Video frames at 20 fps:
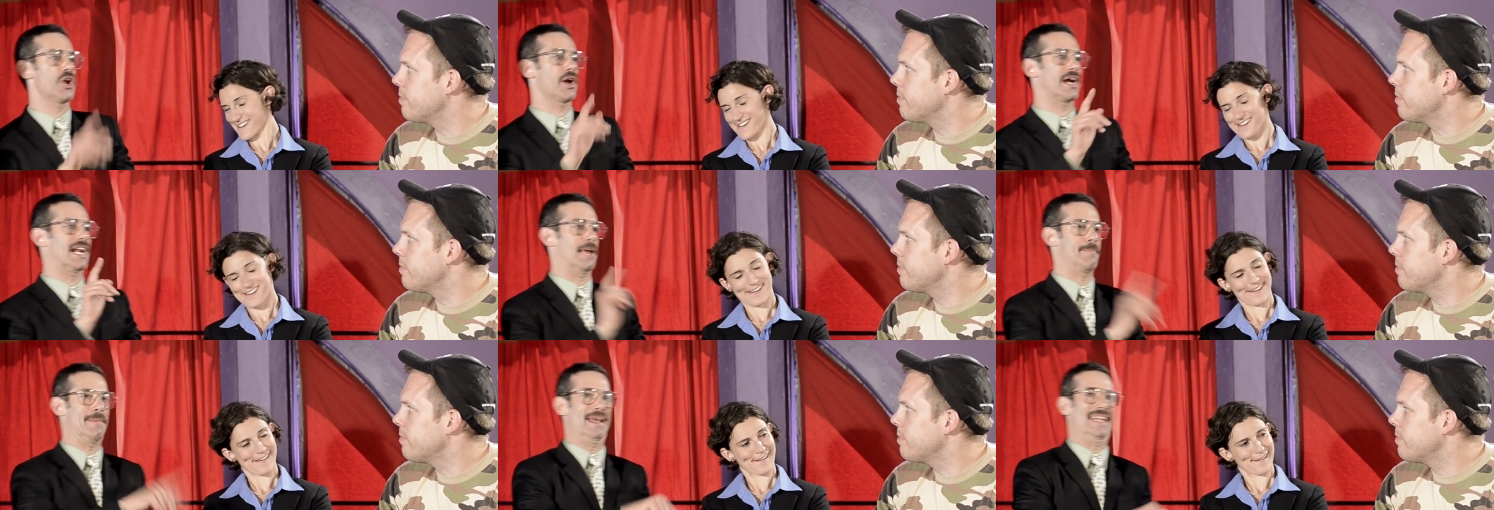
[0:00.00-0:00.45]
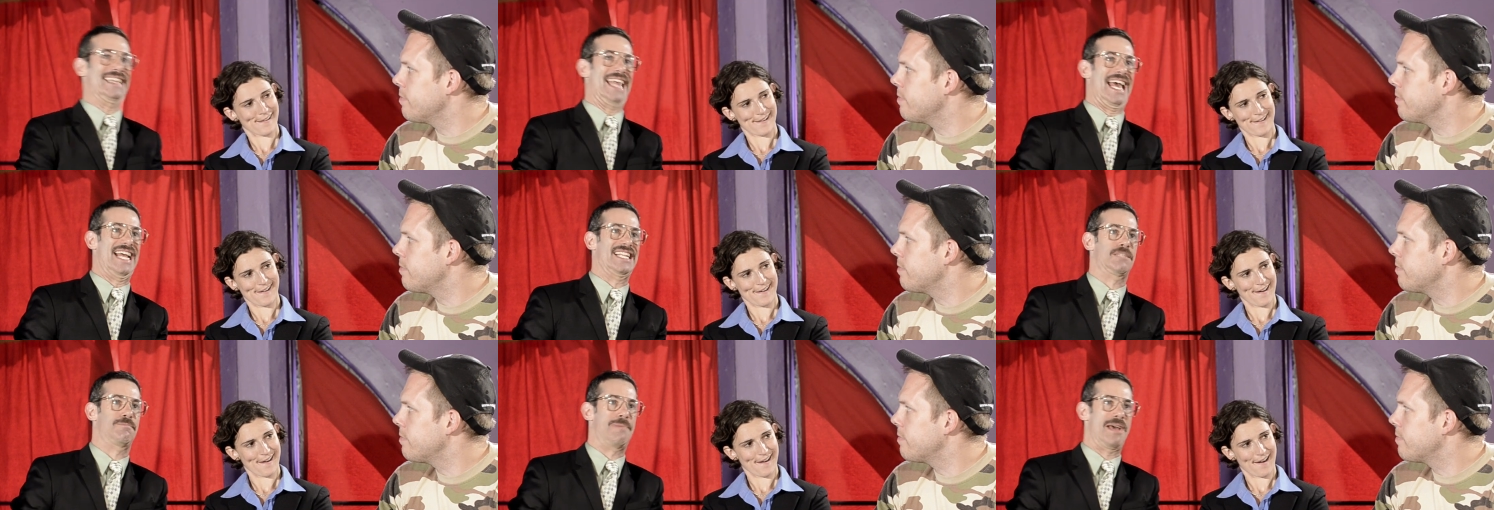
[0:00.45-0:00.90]
Speaker 1: you're gonna meet
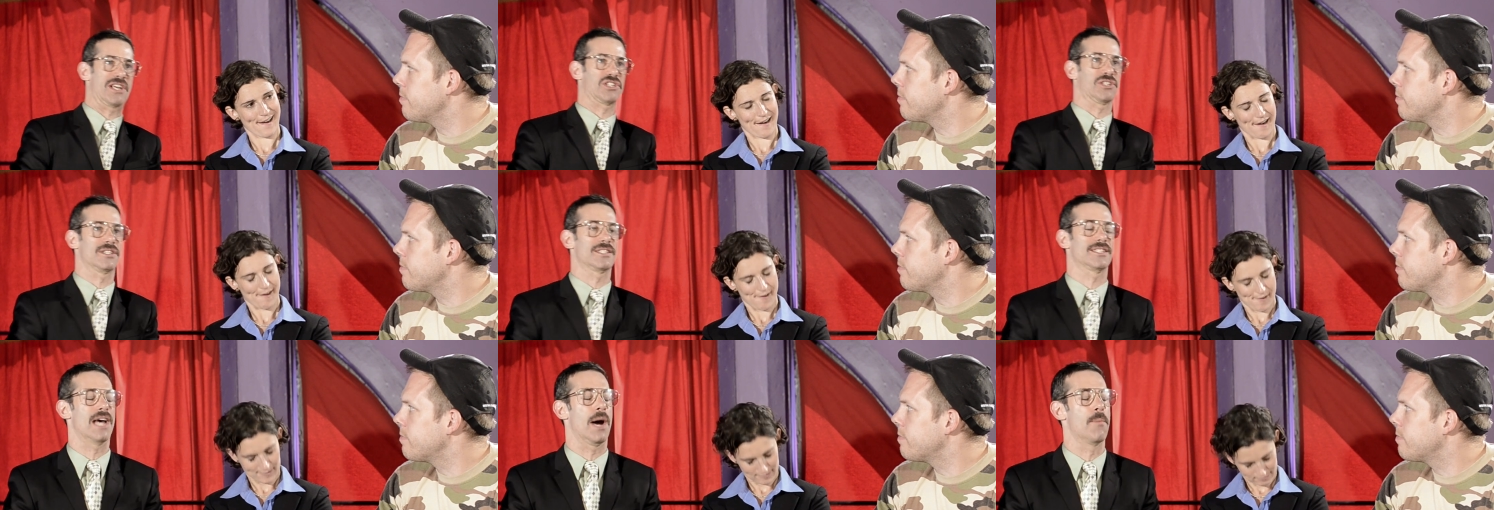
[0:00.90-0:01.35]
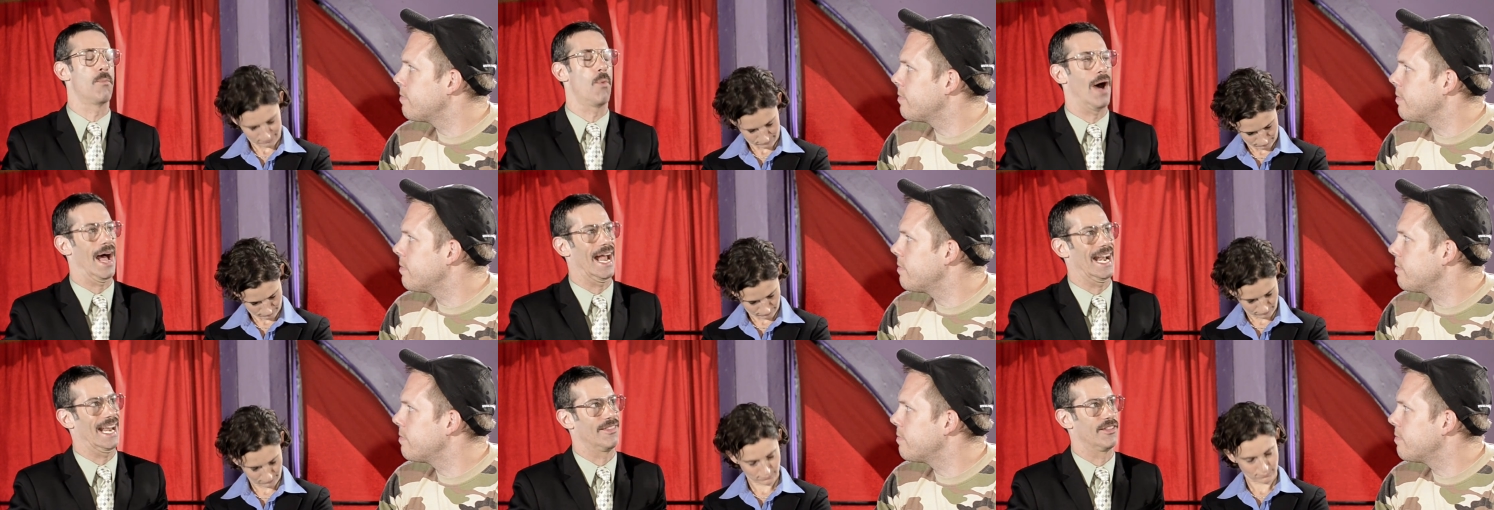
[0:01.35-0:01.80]
that special
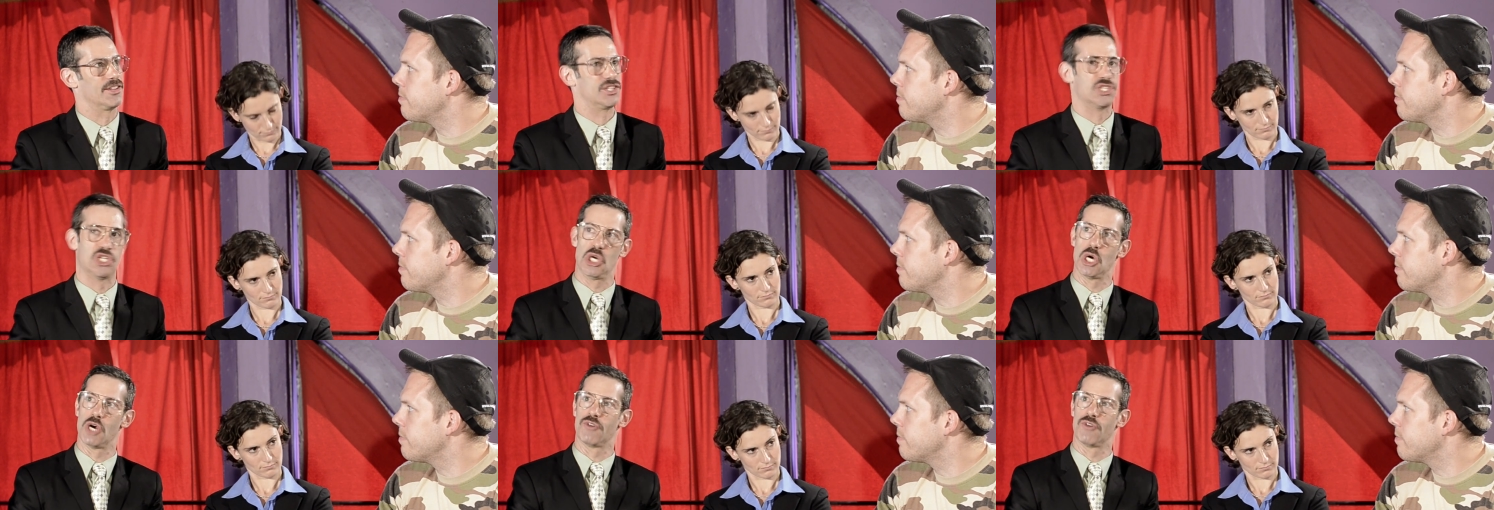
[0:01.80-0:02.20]
someone, and the two